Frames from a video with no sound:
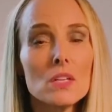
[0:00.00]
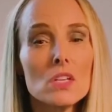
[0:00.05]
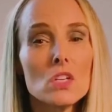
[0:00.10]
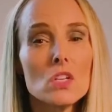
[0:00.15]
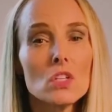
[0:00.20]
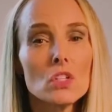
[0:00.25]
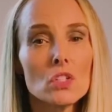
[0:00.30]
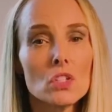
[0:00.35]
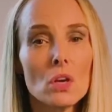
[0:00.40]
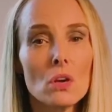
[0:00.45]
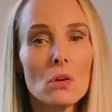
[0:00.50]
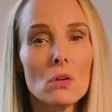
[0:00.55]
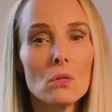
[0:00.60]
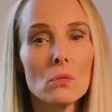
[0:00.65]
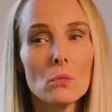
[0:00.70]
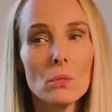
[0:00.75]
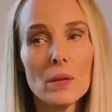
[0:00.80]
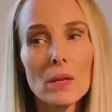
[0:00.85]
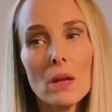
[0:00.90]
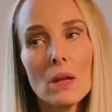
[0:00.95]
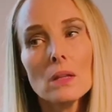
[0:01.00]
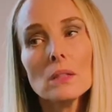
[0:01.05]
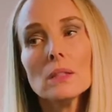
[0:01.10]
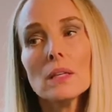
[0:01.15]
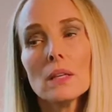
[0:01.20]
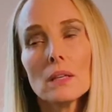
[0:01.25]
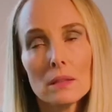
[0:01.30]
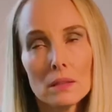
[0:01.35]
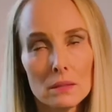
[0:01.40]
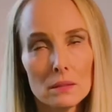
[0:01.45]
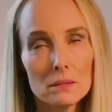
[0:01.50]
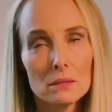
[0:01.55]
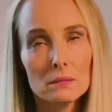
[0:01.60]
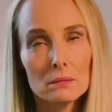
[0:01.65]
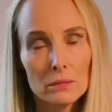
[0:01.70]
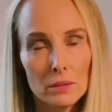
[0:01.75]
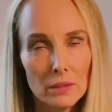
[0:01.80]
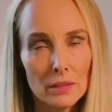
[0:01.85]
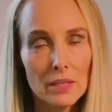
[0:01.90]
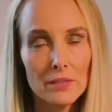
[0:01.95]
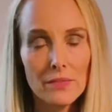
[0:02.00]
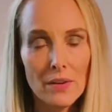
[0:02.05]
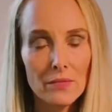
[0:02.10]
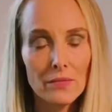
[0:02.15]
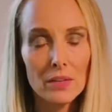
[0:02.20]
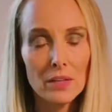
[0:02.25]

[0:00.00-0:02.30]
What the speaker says: So we all need a little relief every